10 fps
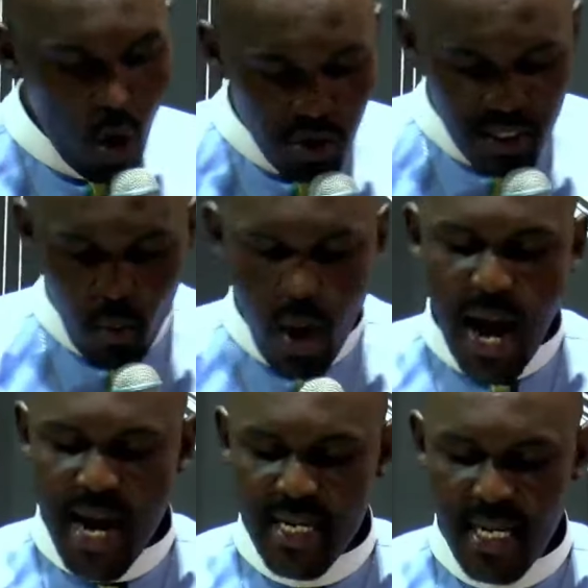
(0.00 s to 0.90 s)
was the
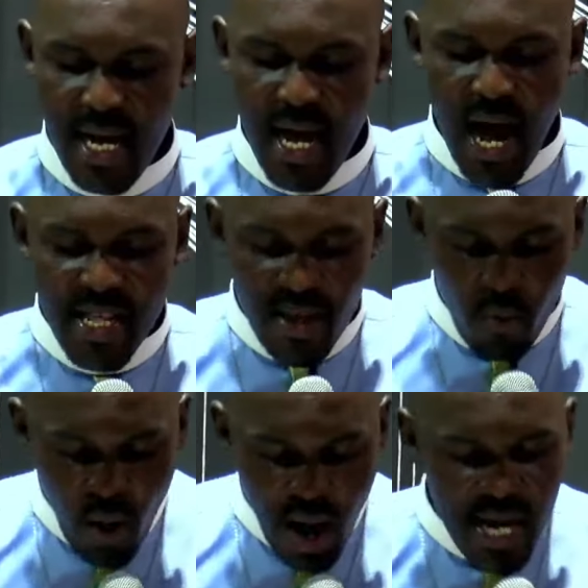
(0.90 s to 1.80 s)
Word, and the
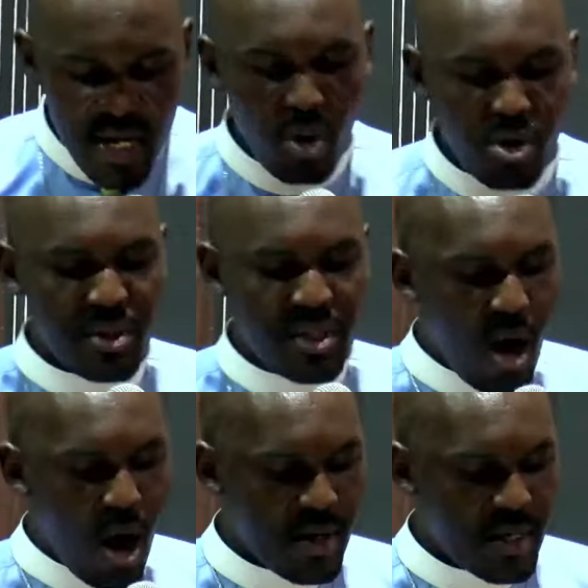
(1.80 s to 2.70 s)
Word was with
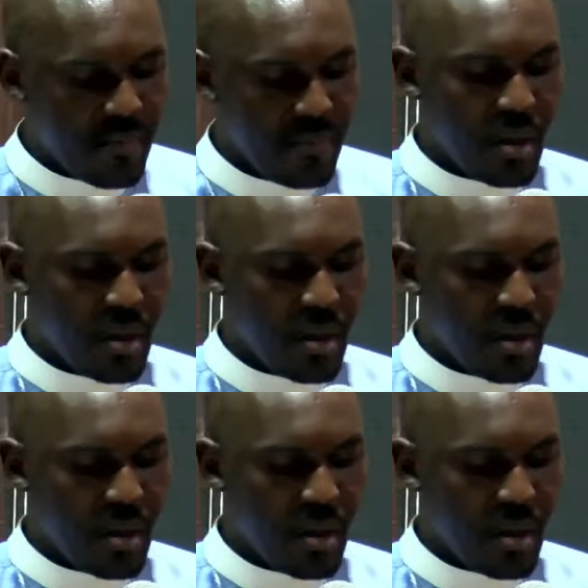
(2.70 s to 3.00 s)
God.